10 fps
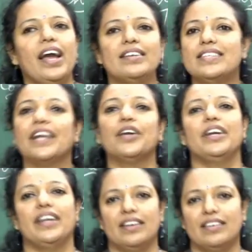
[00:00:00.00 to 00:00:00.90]
And
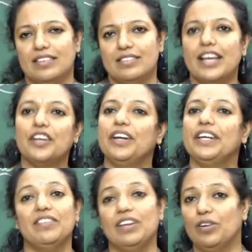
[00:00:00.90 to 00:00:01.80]

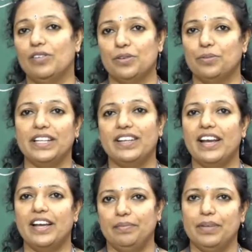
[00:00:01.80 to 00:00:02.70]
security will also be
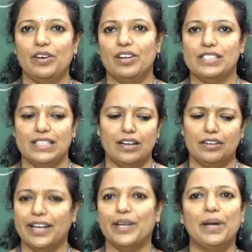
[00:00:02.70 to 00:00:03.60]
there, because
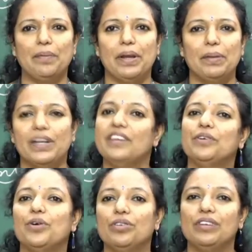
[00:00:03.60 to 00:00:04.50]
regular people,
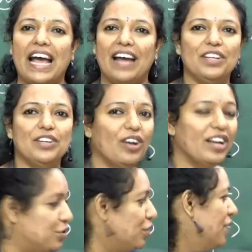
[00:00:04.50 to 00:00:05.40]
if you don't have the
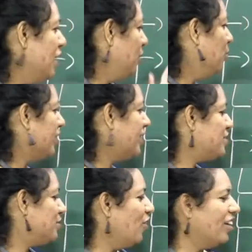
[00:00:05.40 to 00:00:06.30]
knowledge of what
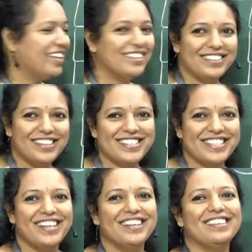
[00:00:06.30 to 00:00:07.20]
is what in
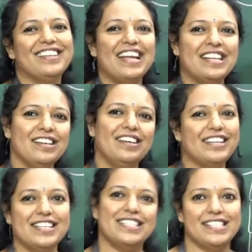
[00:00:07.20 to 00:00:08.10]
this, then
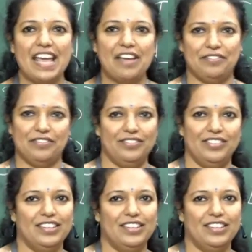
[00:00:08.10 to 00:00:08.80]
it is safe.